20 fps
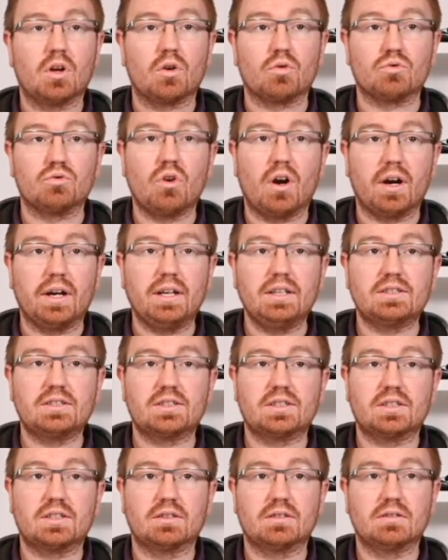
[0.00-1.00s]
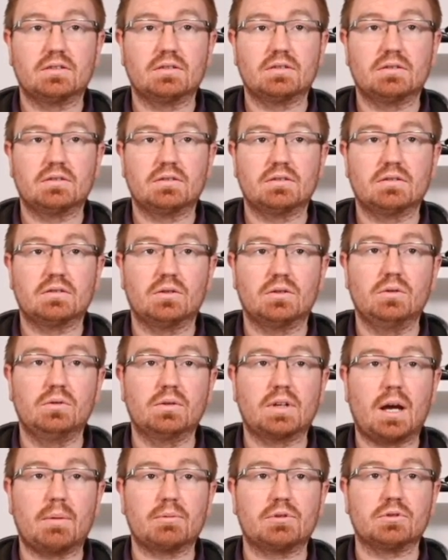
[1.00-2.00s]
write, oh,
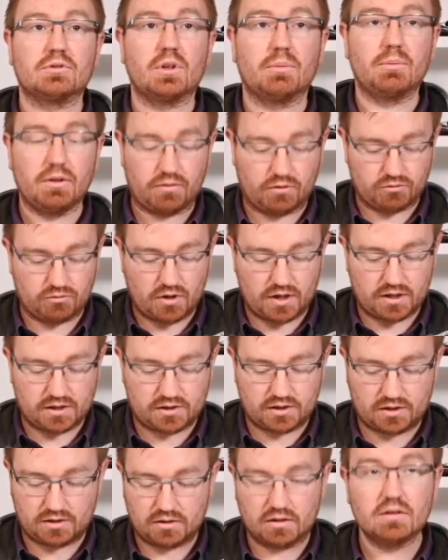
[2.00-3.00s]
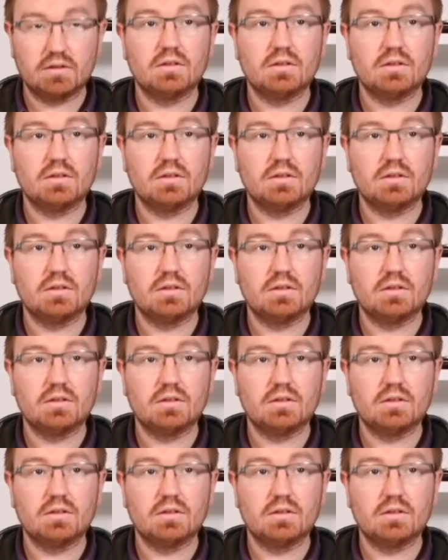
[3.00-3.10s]
capital W for write,